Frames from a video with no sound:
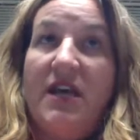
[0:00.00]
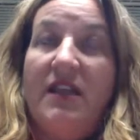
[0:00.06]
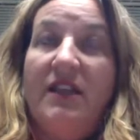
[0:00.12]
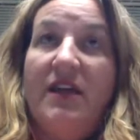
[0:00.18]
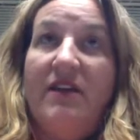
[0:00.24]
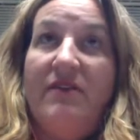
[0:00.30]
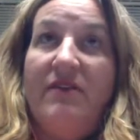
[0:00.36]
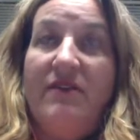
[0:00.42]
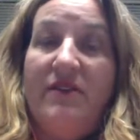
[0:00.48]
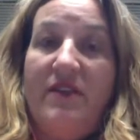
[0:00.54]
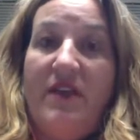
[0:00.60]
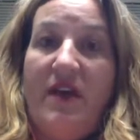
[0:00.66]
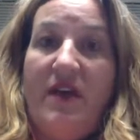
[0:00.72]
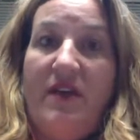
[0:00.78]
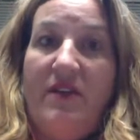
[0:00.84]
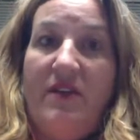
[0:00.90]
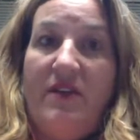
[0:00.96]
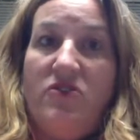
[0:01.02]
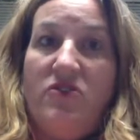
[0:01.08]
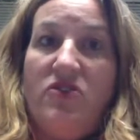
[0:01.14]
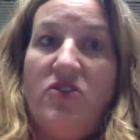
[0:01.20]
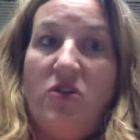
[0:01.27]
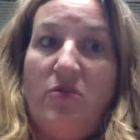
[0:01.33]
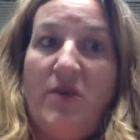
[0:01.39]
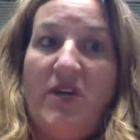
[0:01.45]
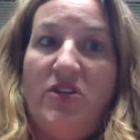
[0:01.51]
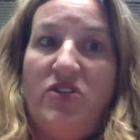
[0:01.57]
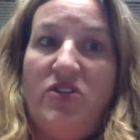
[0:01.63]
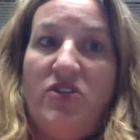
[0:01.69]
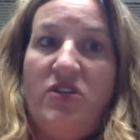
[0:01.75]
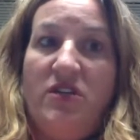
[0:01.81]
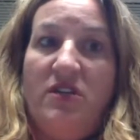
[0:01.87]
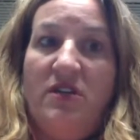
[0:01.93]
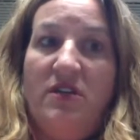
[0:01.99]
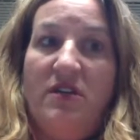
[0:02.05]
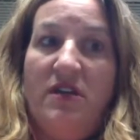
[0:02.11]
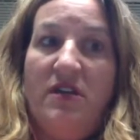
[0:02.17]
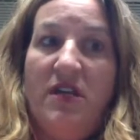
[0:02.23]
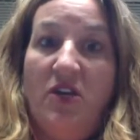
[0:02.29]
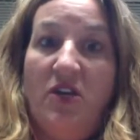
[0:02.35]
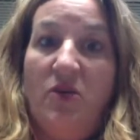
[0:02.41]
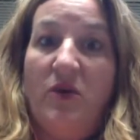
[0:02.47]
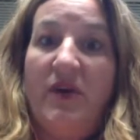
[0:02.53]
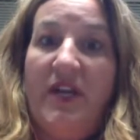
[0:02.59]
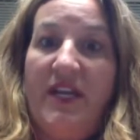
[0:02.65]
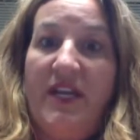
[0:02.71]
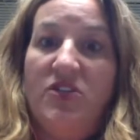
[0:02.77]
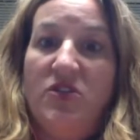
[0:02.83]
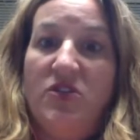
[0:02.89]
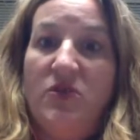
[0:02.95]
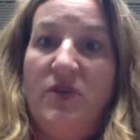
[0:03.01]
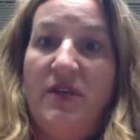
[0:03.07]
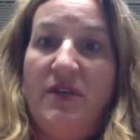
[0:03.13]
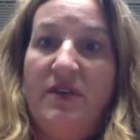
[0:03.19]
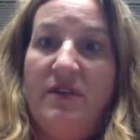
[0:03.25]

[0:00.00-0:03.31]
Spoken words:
love that there's so much inquiry into it.